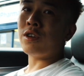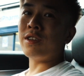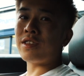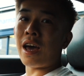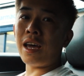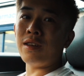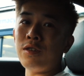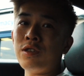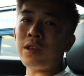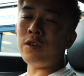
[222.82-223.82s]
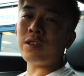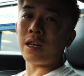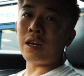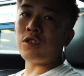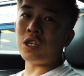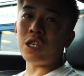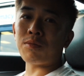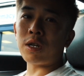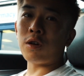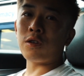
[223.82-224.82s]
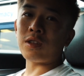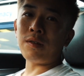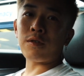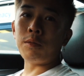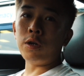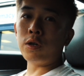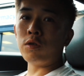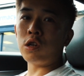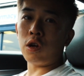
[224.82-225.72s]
are you trying to say? Are you saying I should change my dog's name from Hugo to